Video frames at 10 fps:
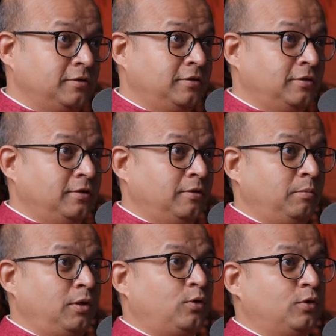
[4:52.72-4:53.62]
Okay.
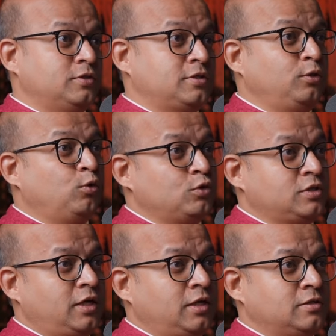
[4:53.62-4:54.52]
Because in those
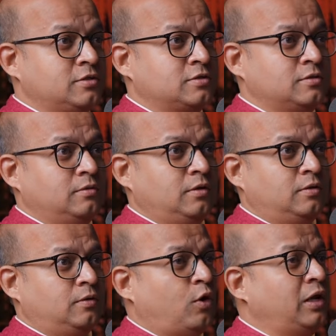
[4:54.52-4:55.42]
days,
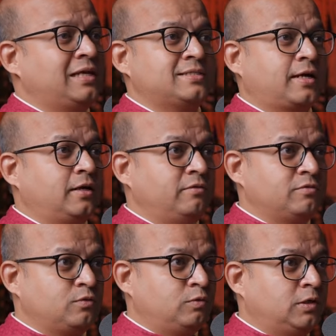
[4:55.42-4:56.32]
uh, oil
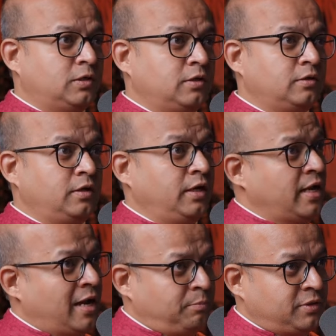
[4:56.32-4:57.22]
executives were
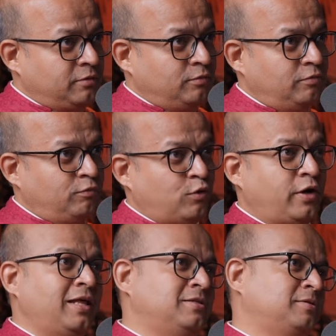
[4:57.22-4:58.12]
kidnapped for
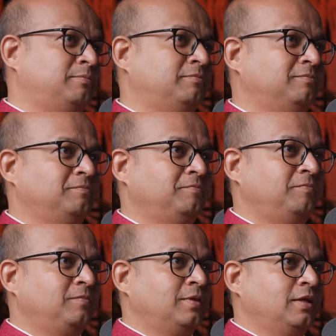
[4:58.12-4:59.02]
ransom.
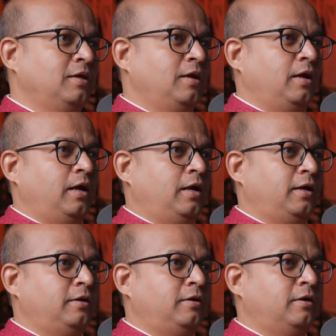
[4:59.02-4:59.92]

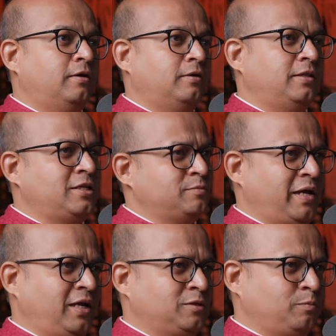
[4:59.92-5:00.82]
And uh, that's
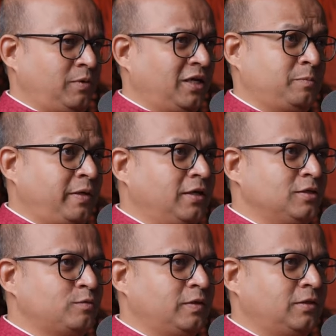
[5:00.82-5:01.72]
my ex
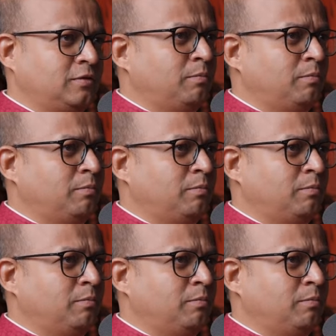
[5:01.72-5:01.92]
experience with